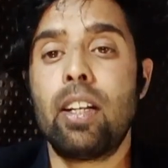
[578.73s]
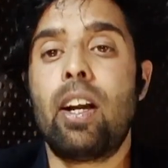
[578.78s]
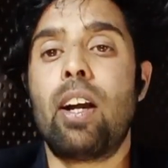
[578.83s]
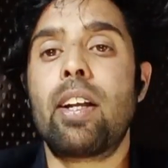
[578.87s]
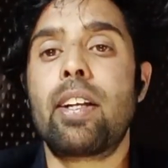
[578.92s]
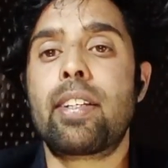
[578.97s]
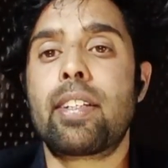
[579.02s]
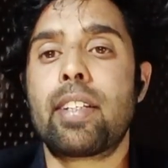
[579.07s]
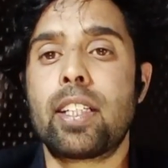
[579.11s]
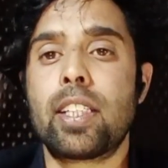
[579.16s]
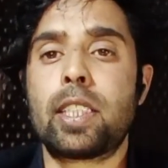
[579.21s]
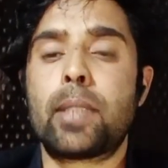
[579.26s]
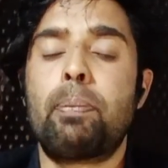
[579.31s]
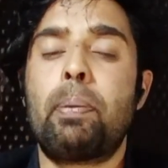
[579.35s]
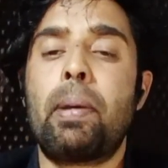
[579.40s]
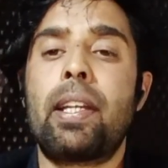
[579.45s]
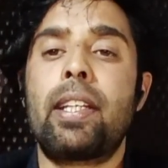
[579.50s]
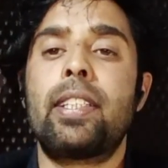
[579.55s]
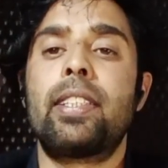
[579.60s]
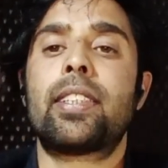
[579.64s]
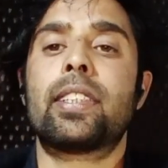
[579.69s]
on
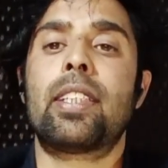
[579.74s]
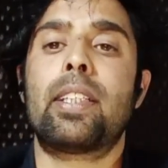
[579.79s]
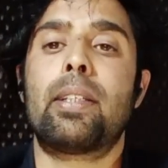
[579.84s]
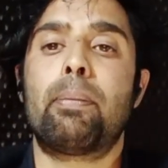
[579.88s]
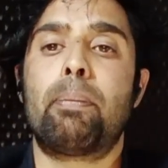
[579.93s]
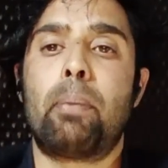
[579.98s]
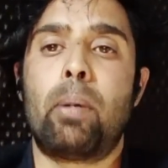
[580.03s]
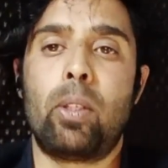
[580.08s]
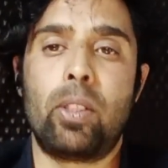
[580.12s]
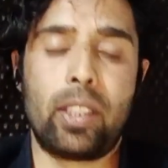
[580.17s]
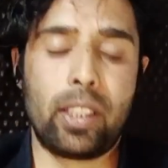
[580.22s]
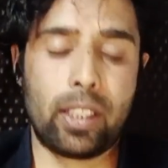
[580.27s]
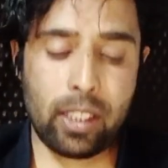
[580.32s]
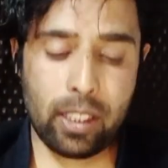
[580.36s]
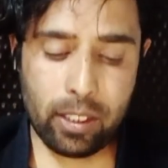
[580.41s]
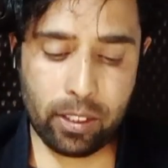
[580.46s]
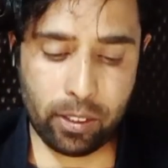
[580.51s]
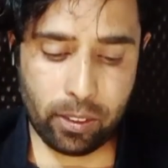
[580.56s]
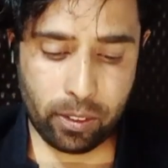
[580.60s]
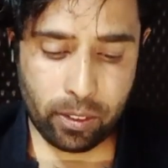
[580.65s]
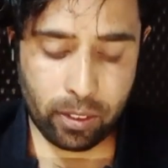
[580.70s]
transparency in
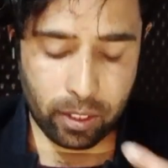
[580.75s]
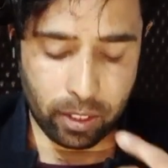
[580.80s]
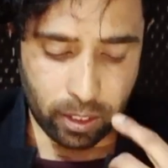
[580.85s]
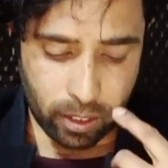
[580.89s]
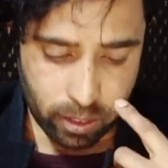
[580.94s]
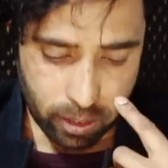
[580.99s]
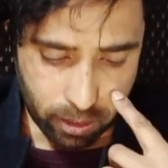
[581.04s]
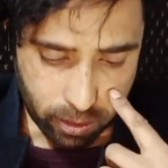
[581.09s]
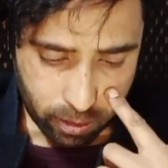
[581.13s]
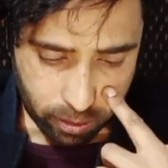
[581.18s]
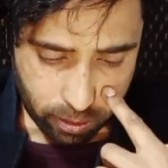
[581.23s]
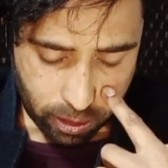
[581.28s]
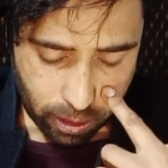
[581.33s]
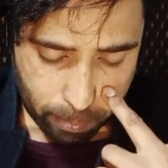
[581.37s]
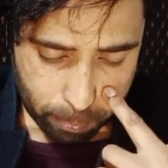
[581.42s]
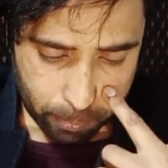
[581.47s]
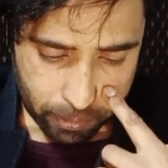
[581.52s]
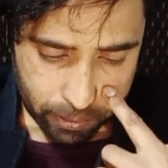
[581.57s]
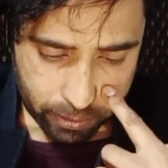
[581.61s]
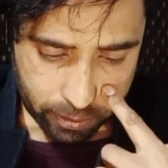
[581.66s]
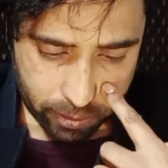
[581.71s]
political
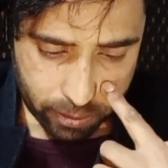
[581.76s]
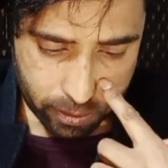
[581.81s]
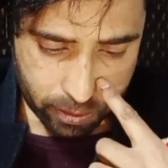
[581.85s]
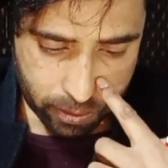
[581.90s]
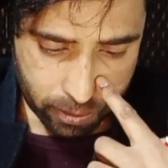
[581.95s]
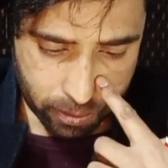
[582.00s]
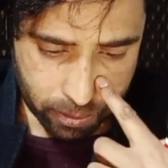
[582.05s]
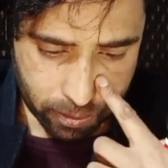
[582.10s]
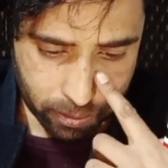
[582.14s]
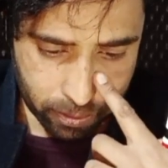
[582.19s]
happenings.